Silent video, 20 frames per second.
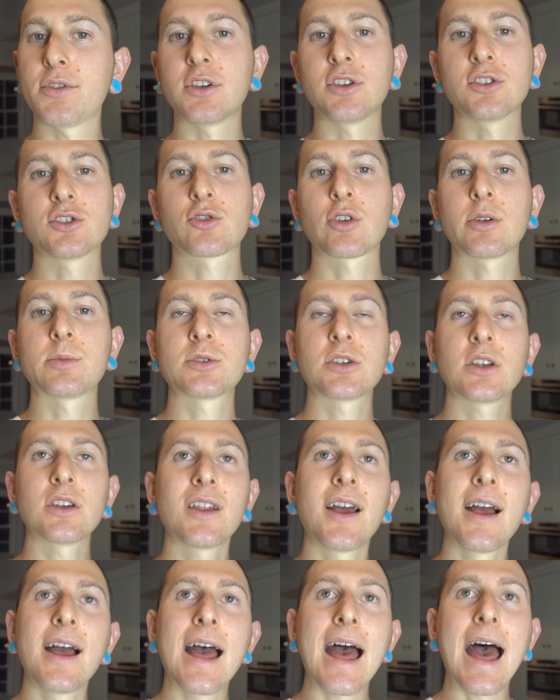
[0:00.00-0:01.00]
in the
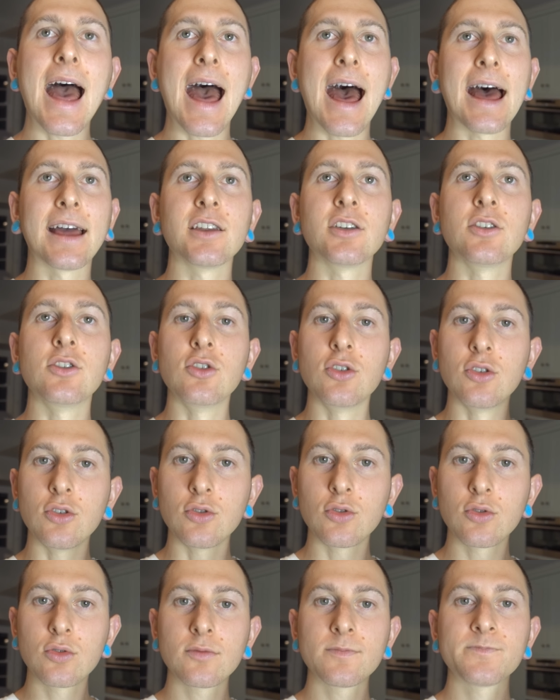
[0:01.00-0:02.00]
description. At
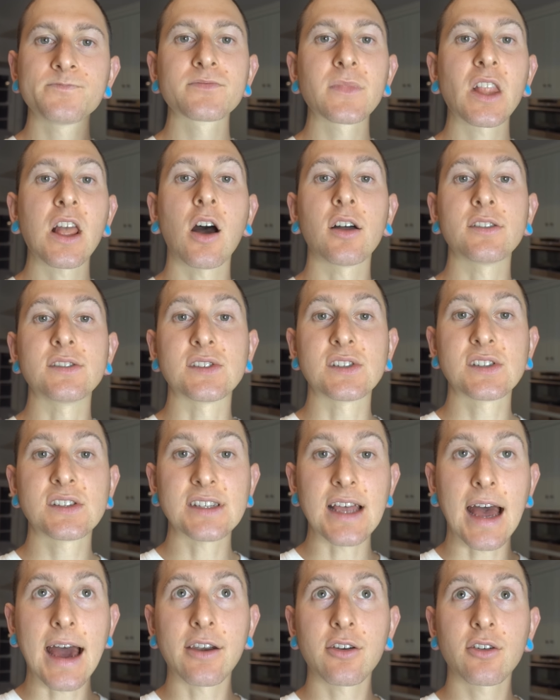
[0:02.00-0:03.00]
noon on
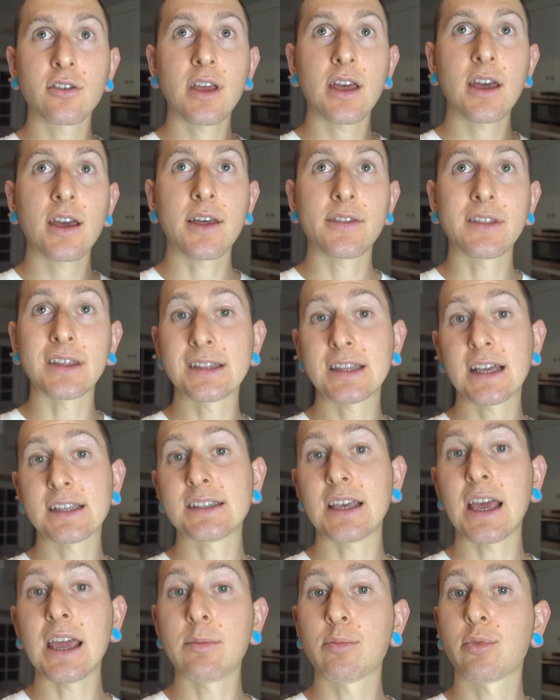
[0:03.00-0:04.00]
Saturday, I think
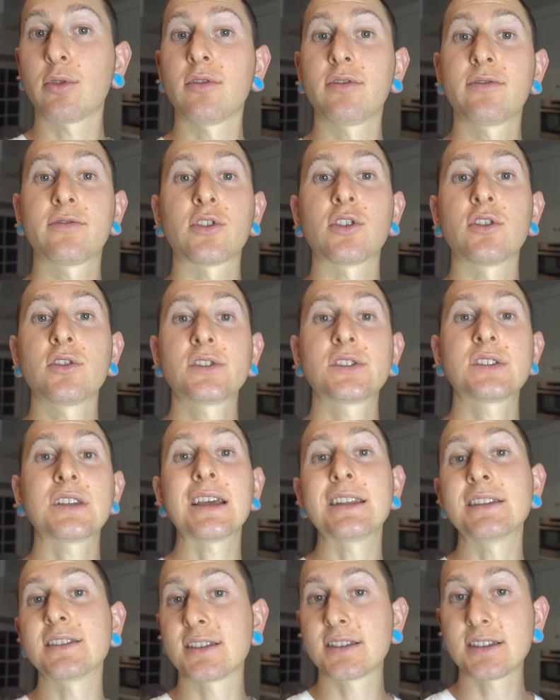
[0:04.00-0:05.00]
that's April 1st,
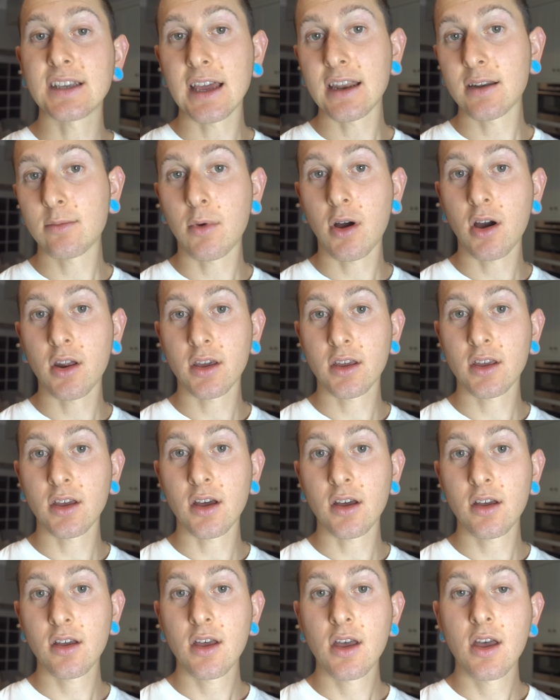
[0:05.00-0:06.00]
in Santa
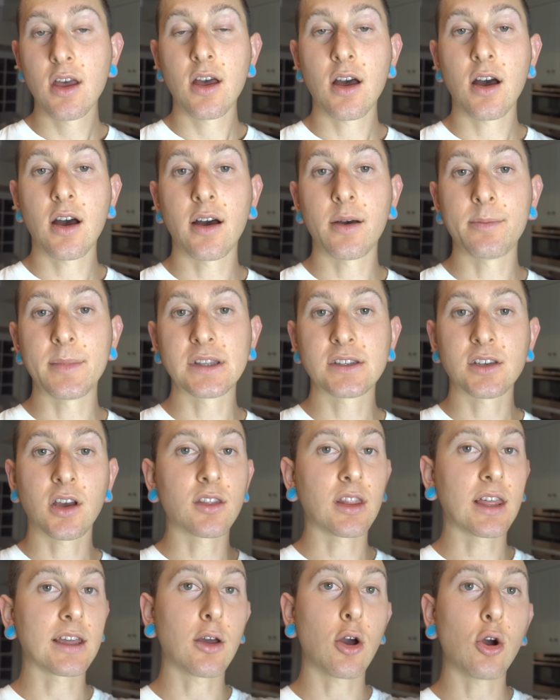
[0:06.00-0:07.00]
Monica. It's
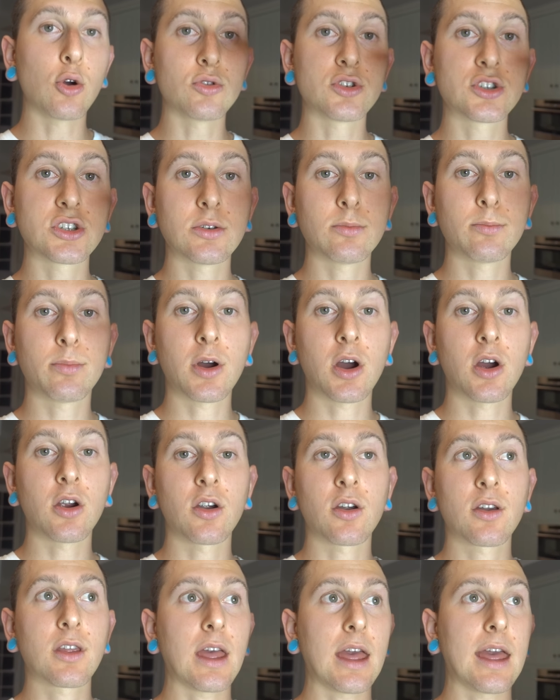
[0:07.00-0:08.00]
on like Ocean
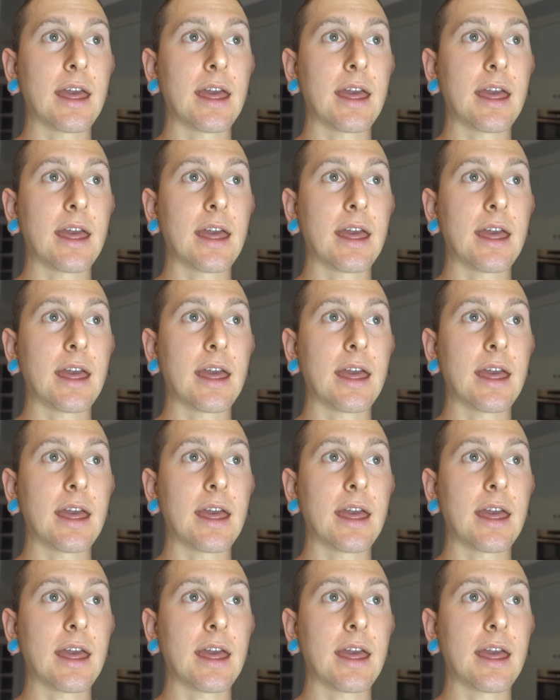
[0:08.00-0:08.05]
Park